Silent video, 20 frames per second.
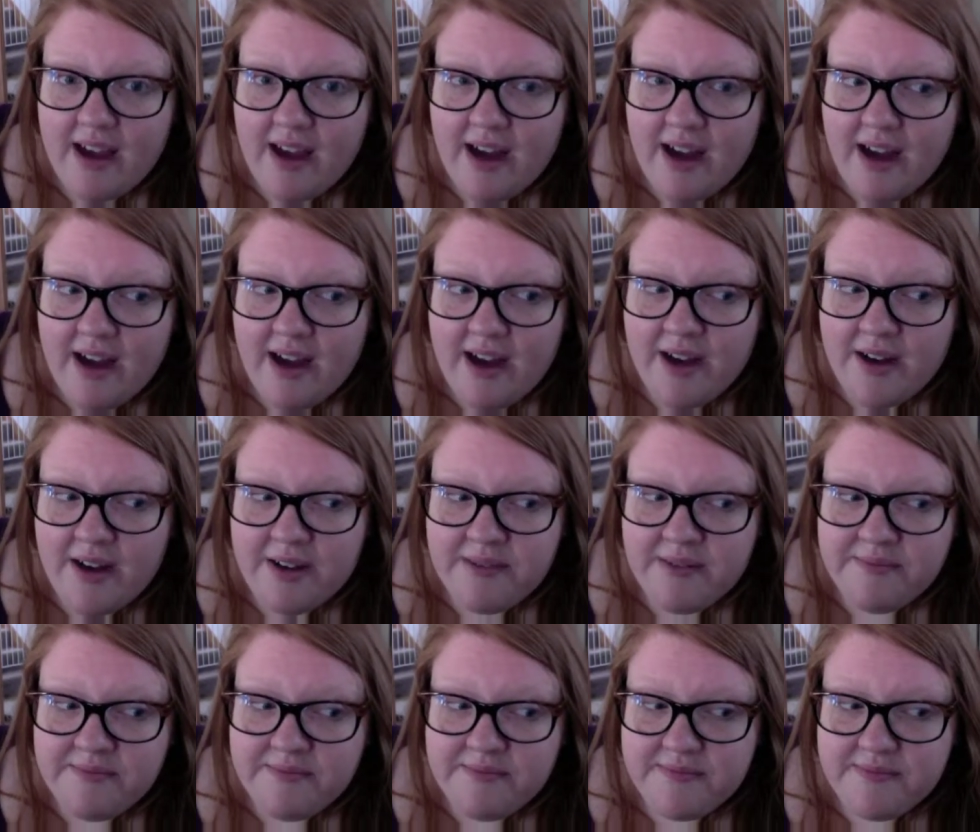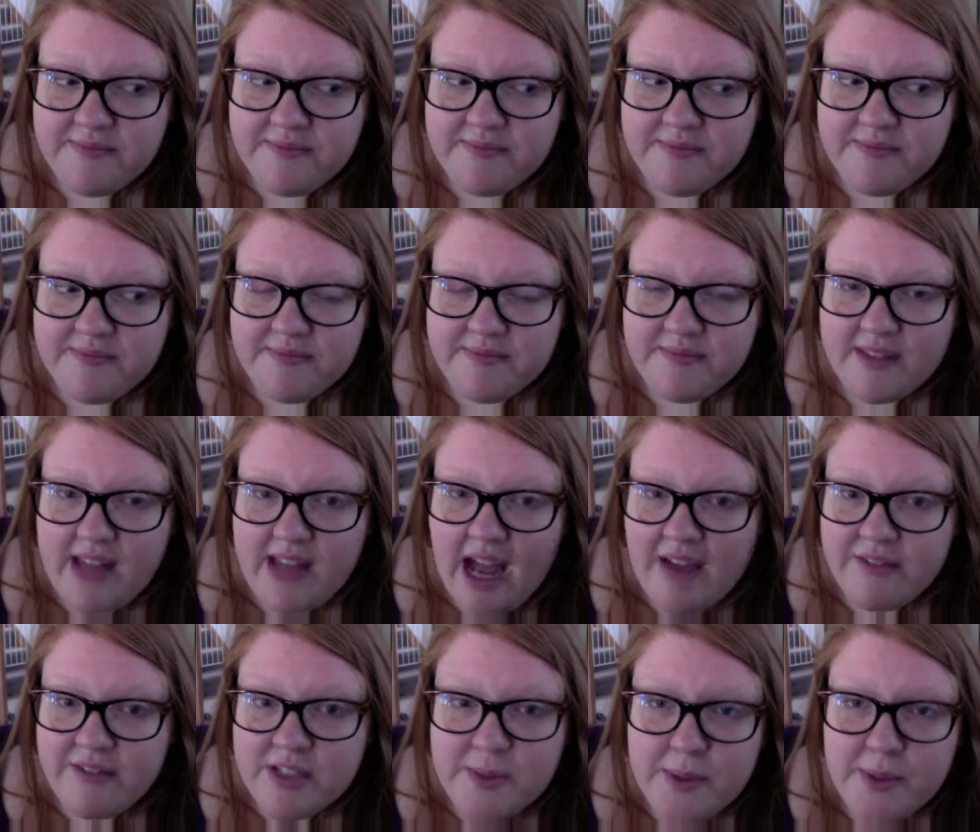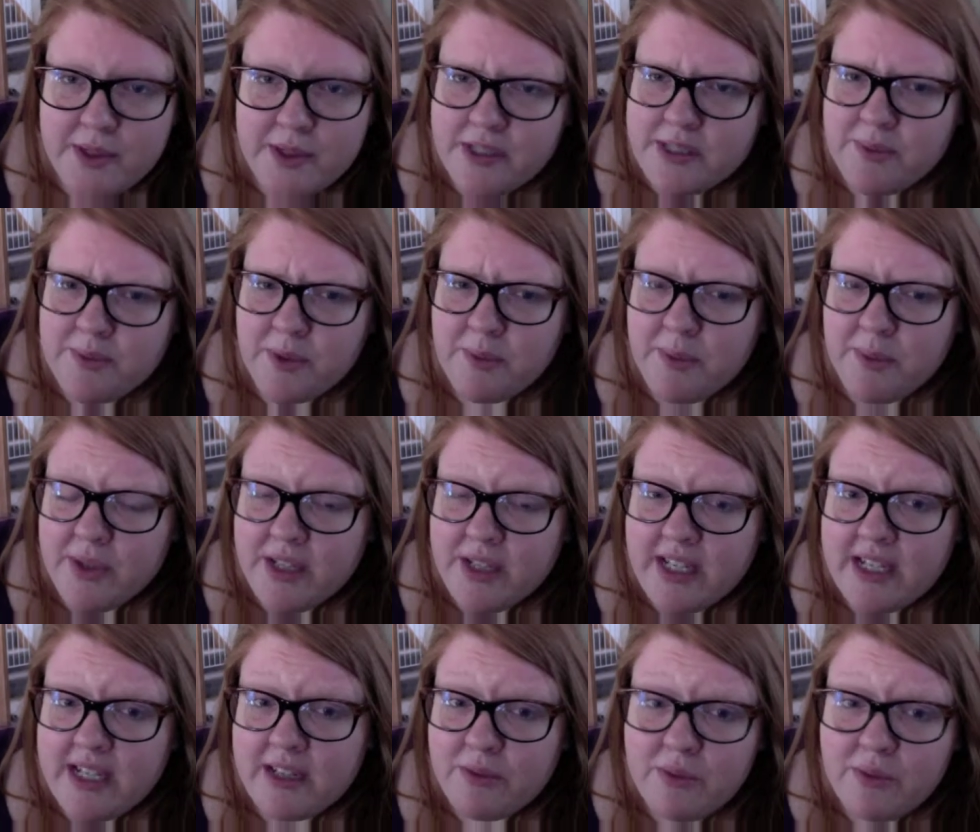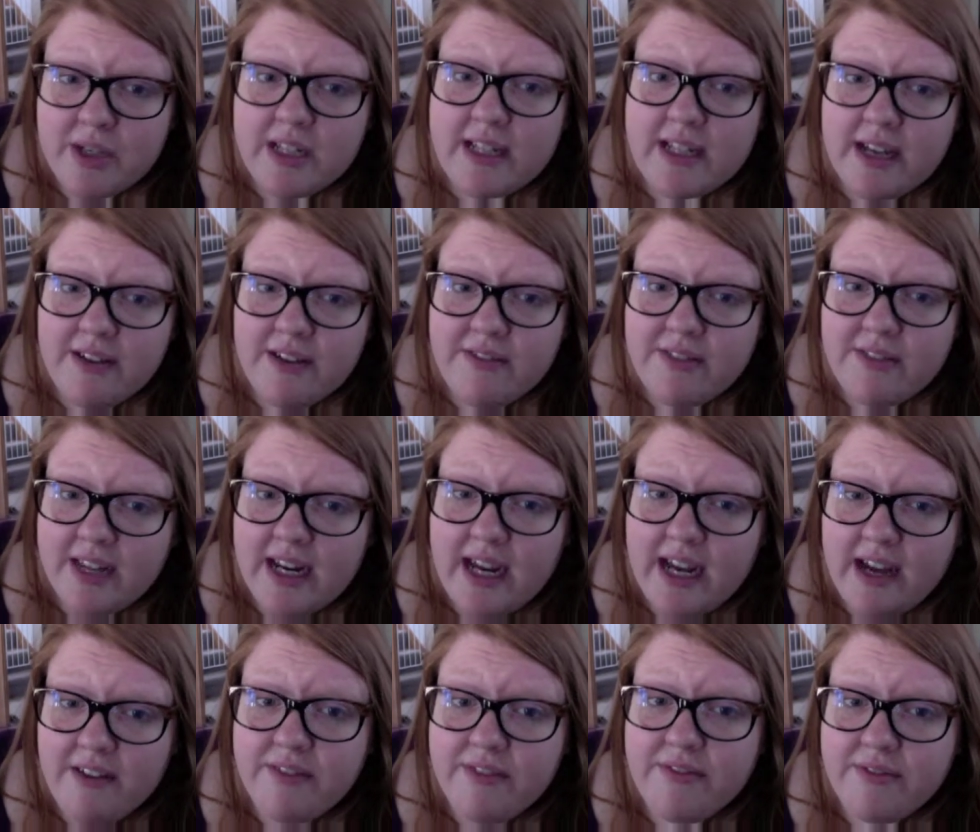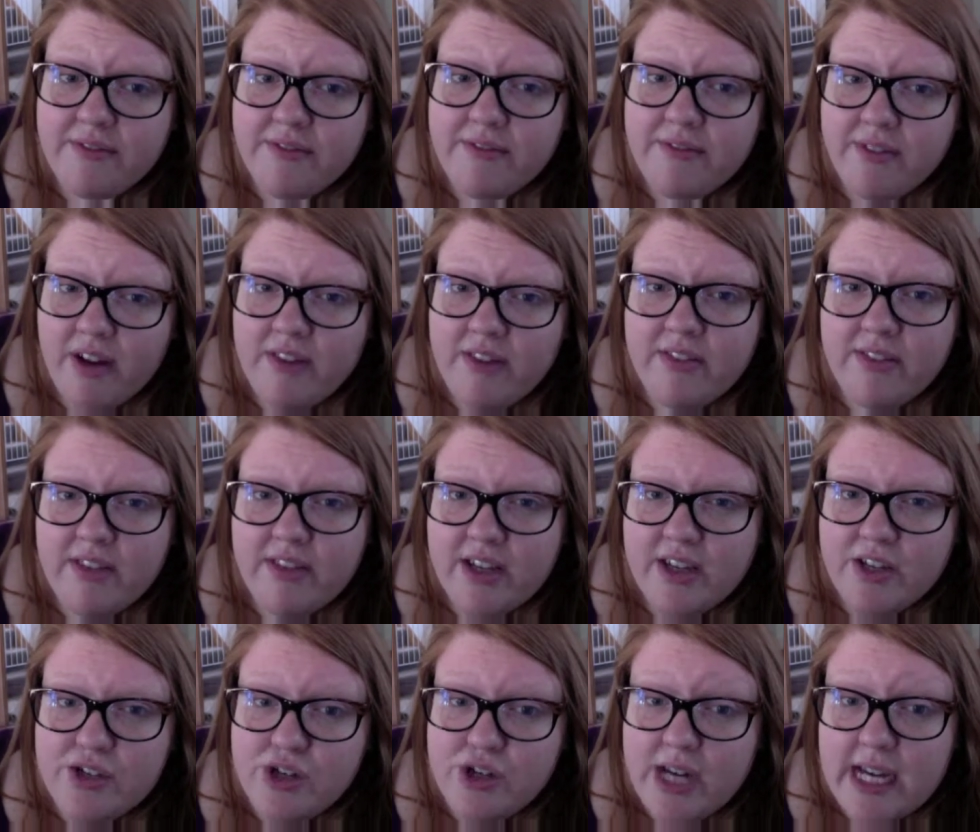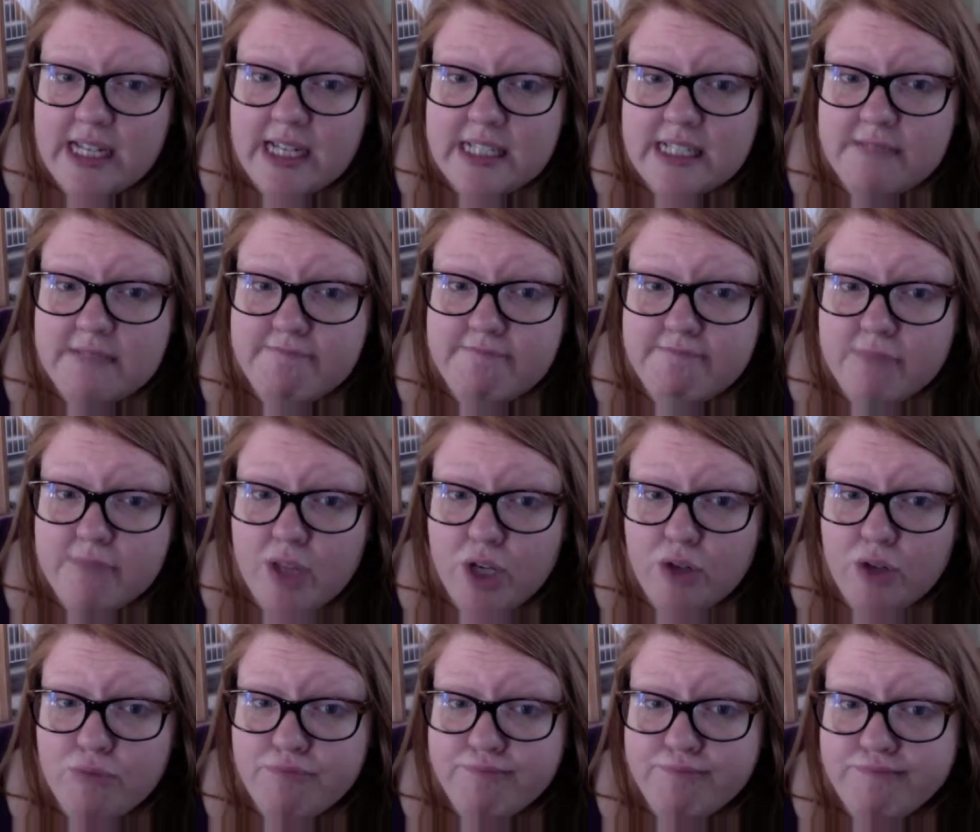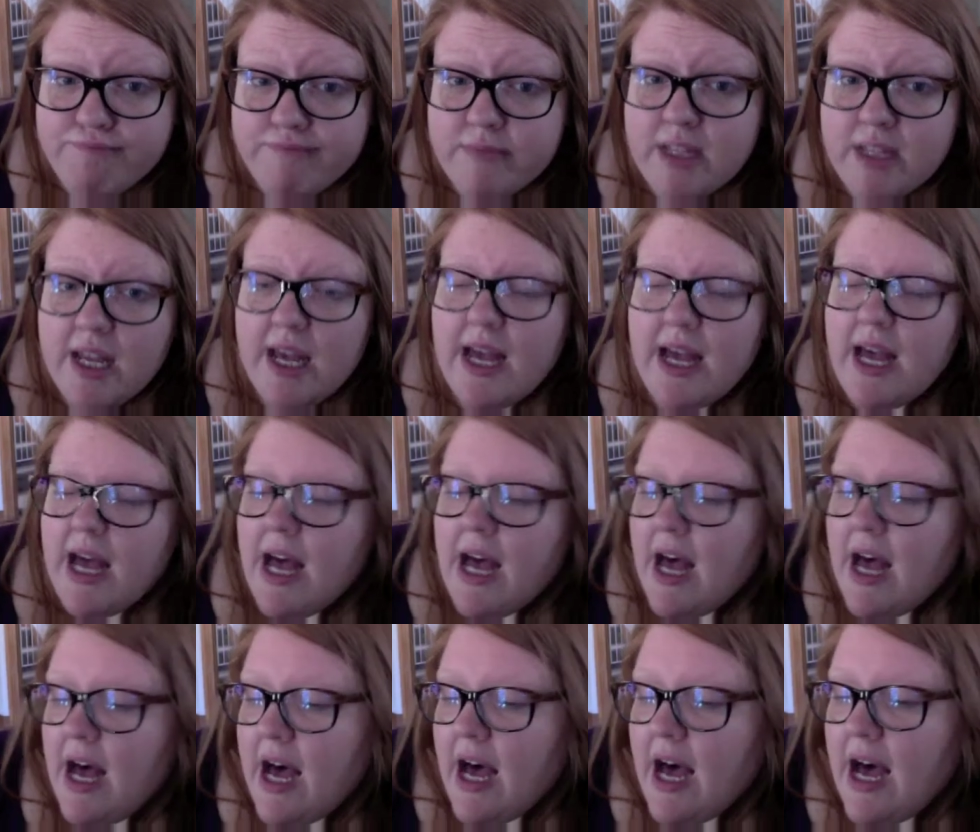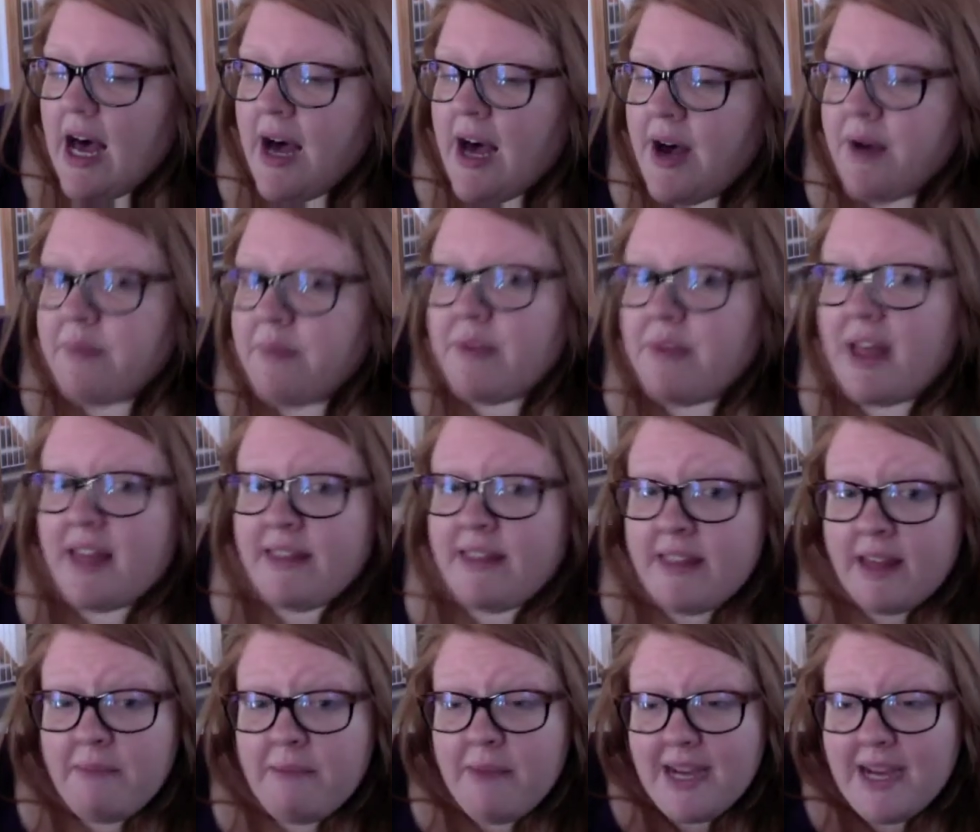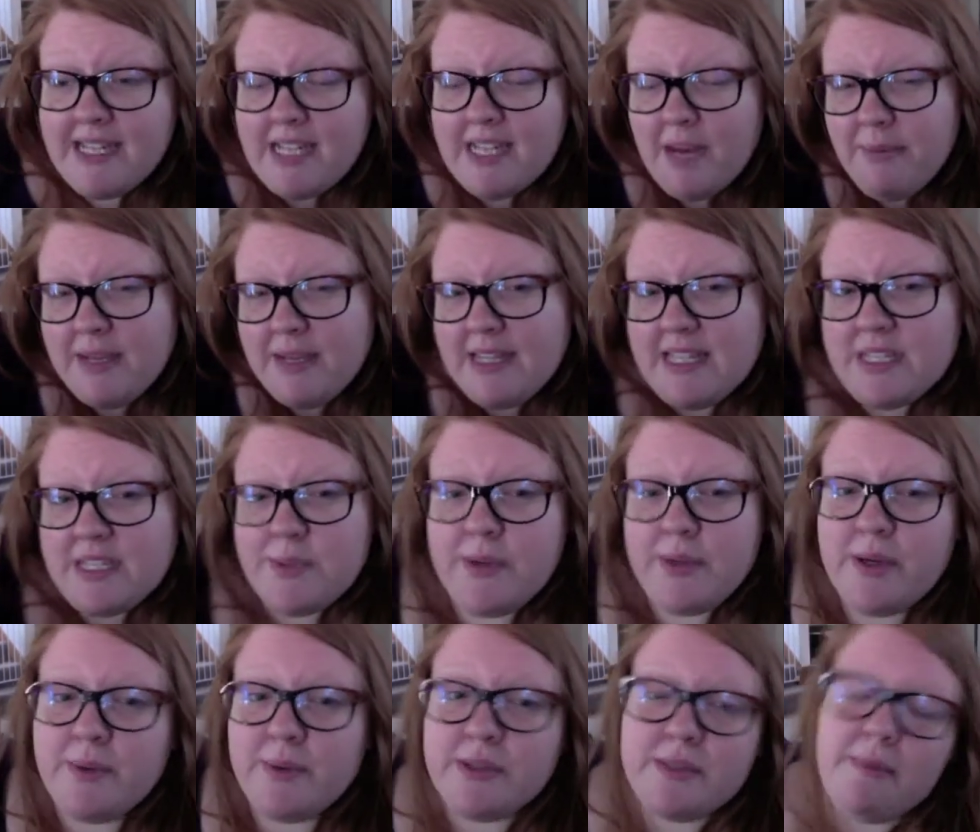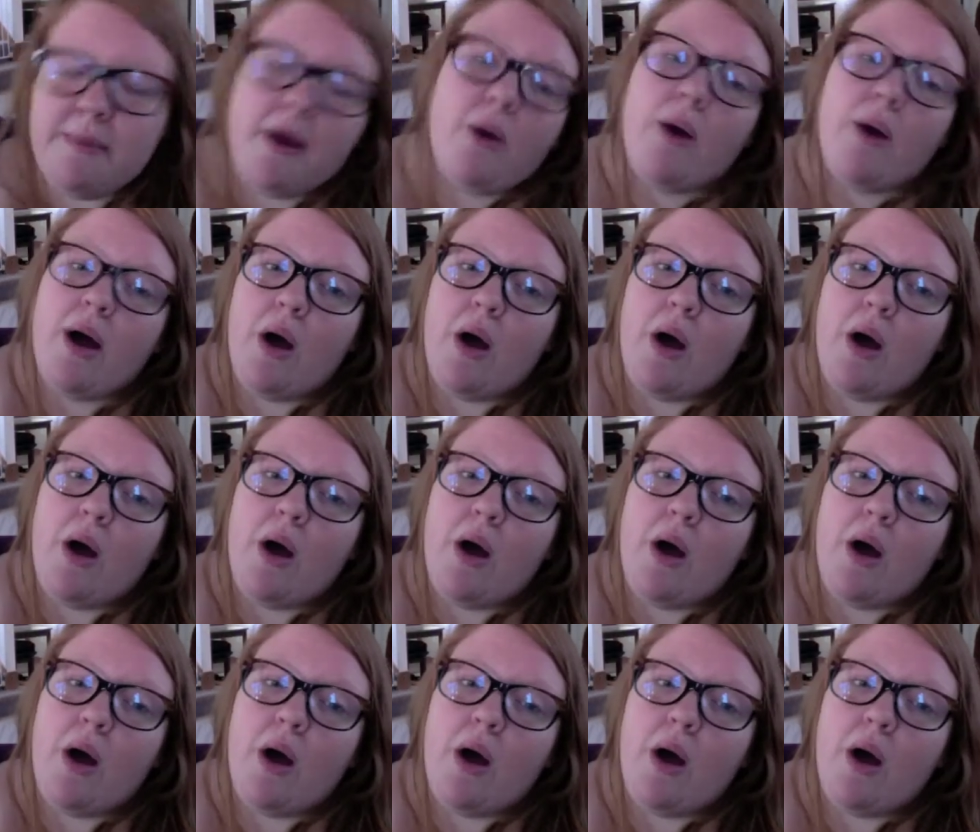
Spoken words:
I've experienced more bullying in real life than I have on the internet, though. And then my topic this week was about